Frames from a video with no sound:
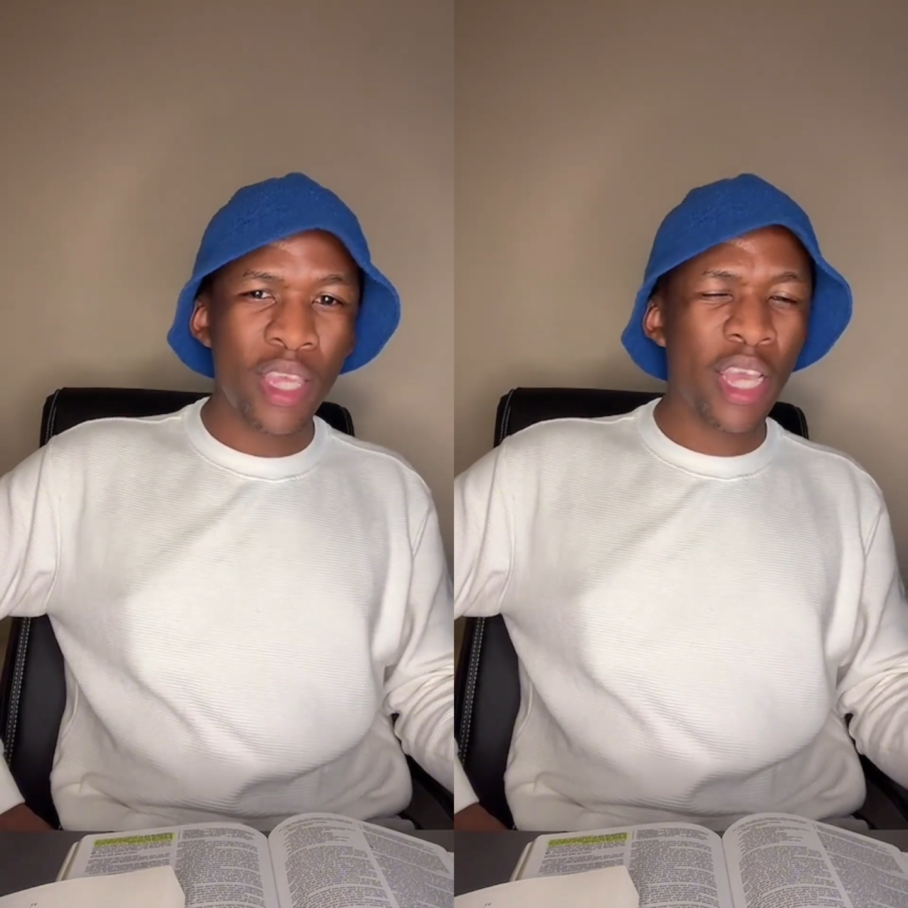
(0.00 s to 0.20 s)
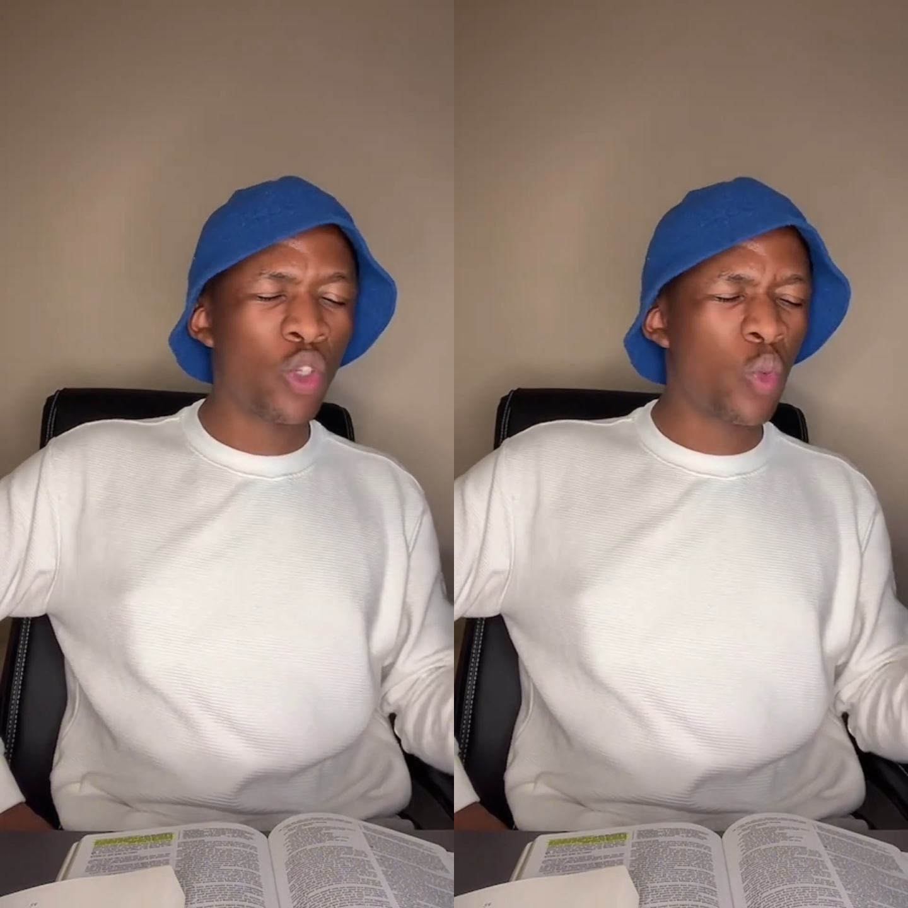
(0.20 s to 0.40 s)

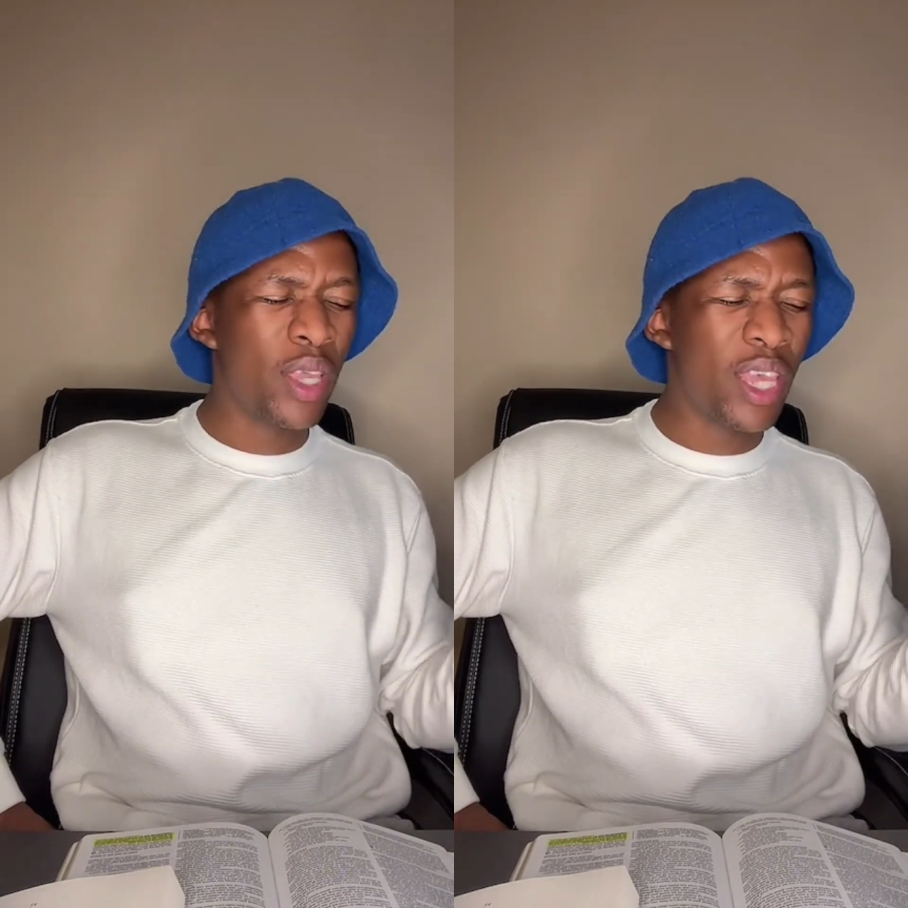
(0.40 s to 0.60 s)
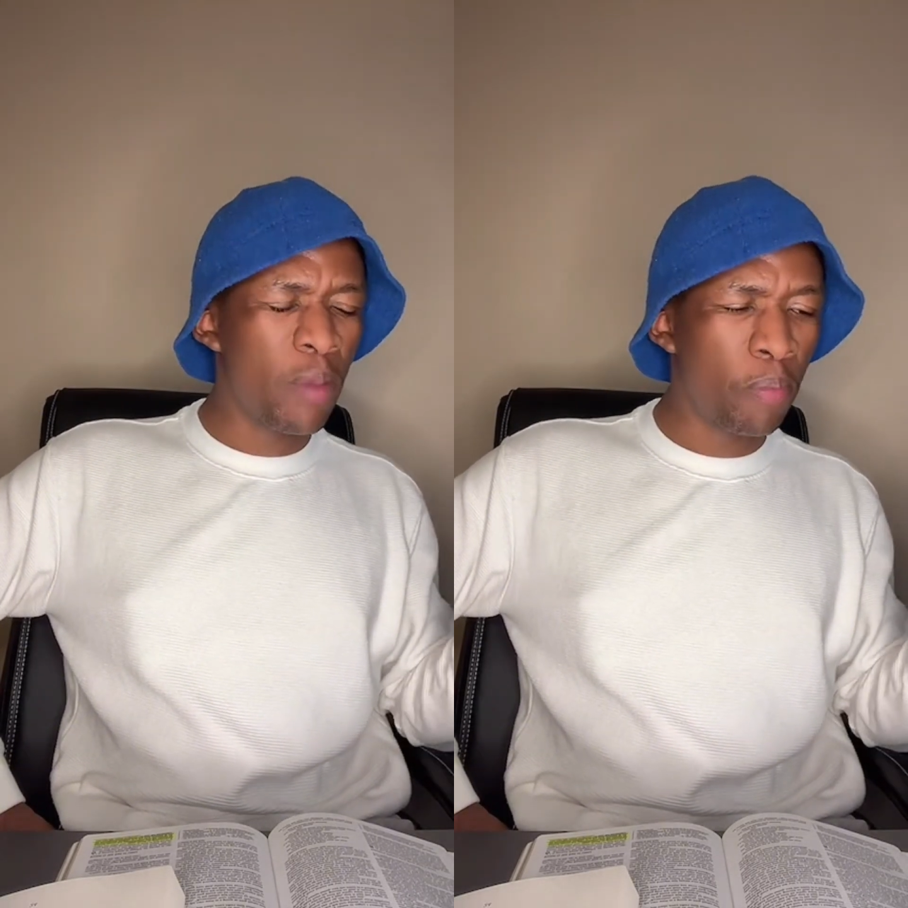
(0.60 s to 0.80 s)

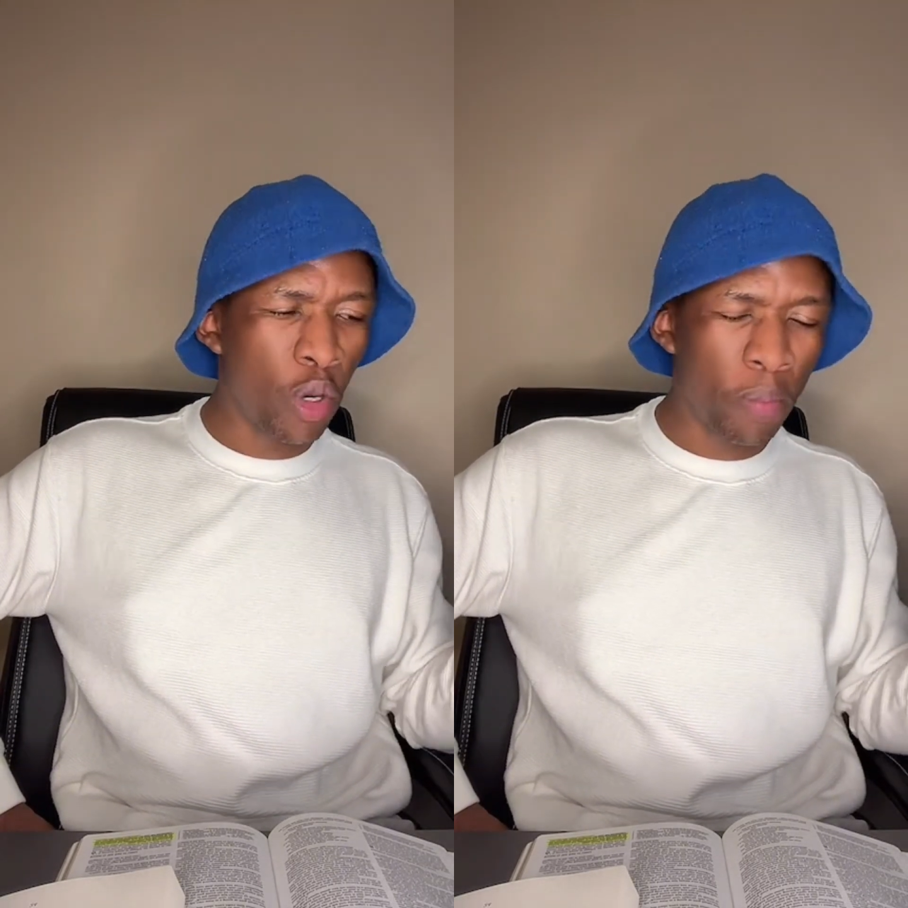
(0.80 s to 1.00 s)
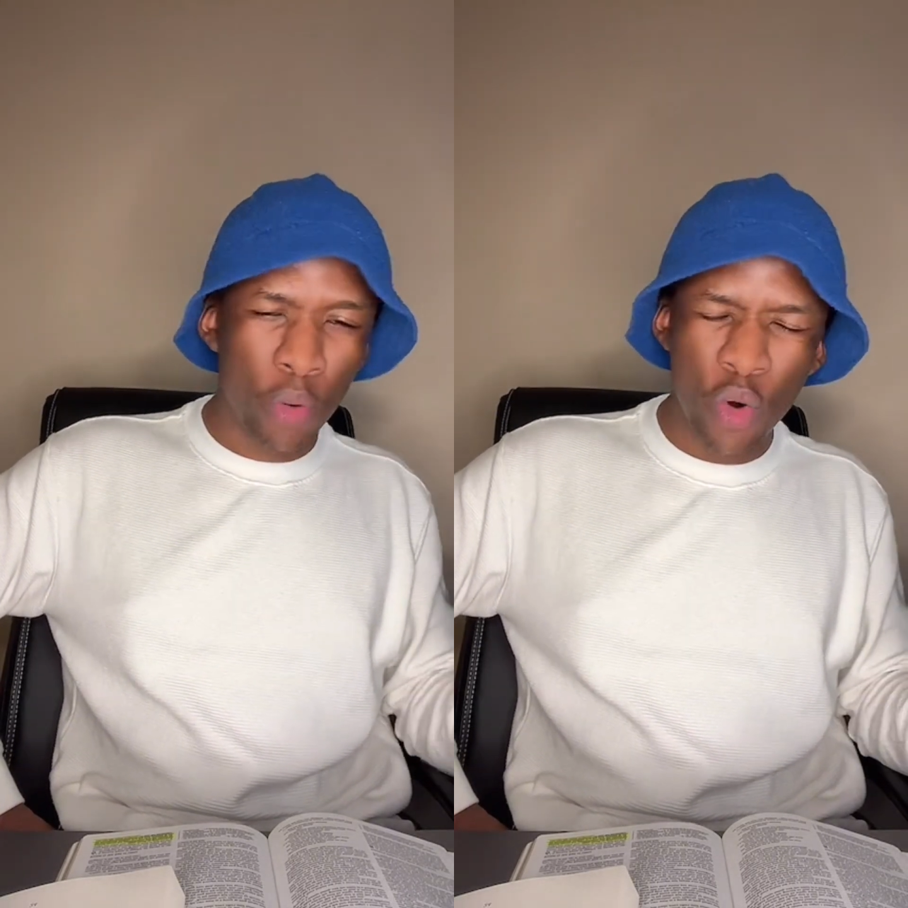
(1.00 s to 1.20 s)
Yes, we
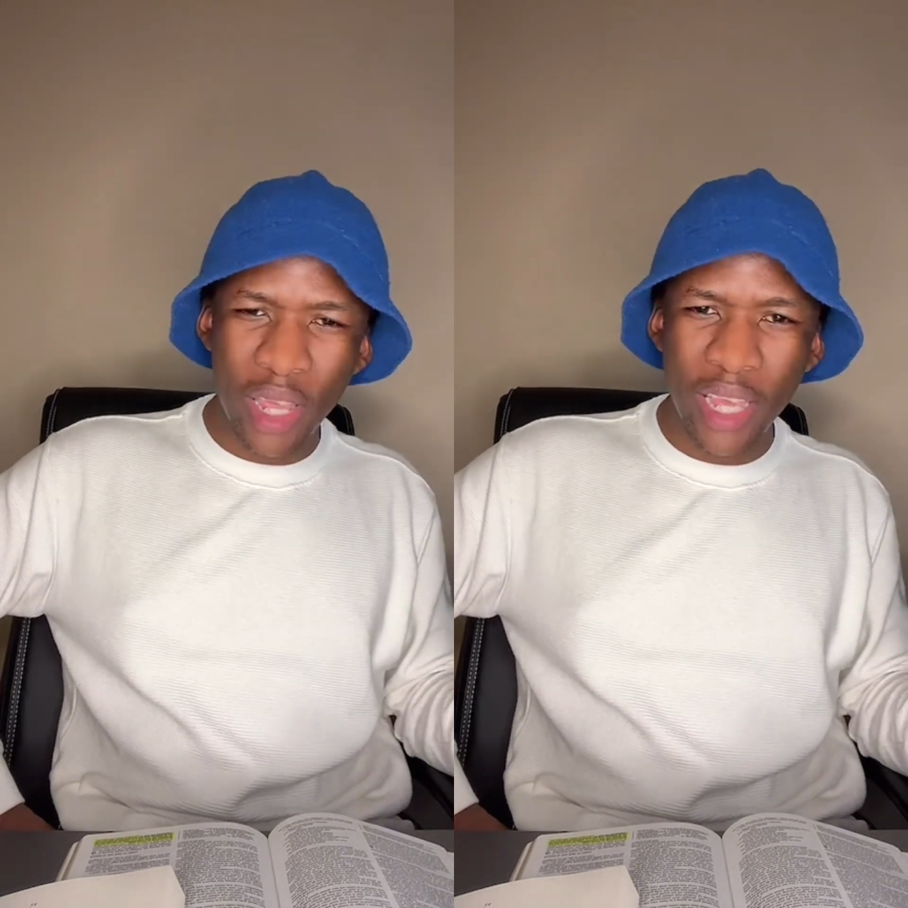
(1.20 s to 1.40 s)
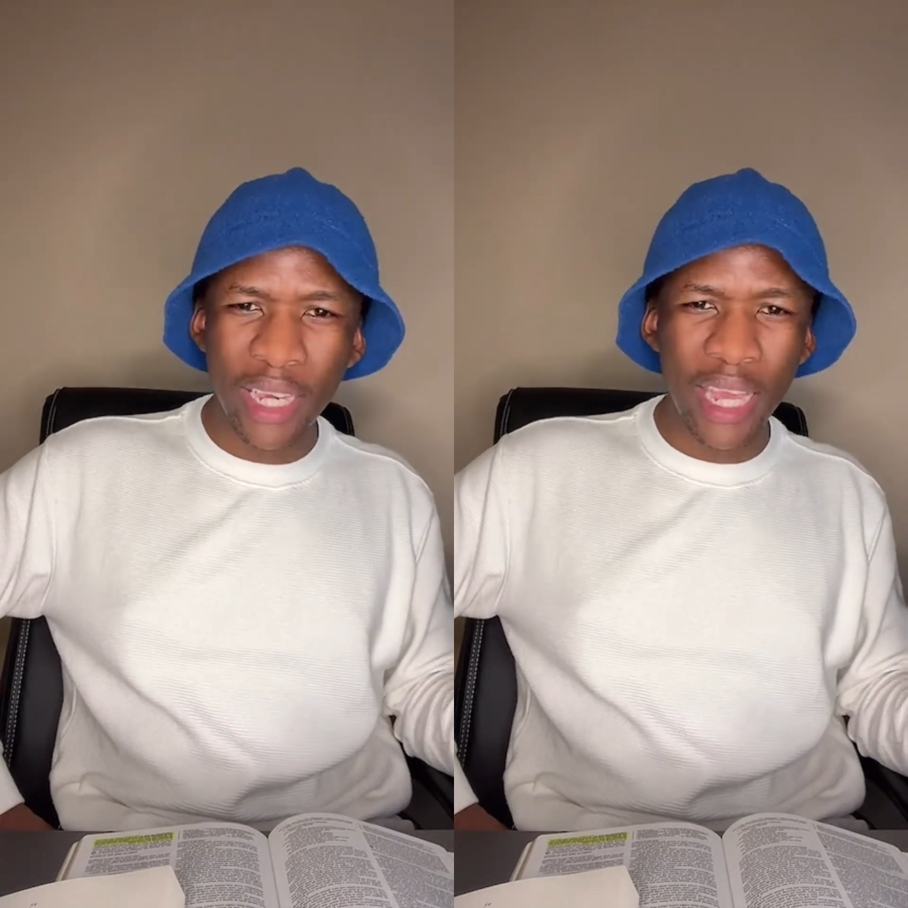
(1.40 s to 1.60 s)
keep on
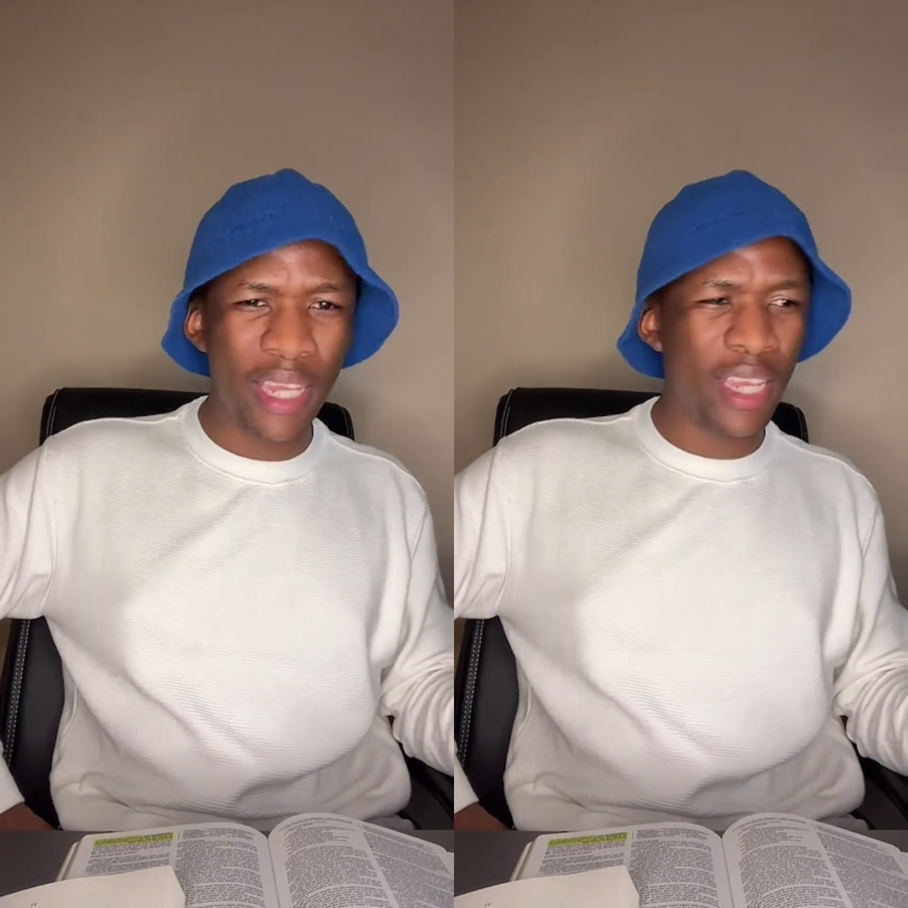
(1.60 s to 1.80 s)
praying,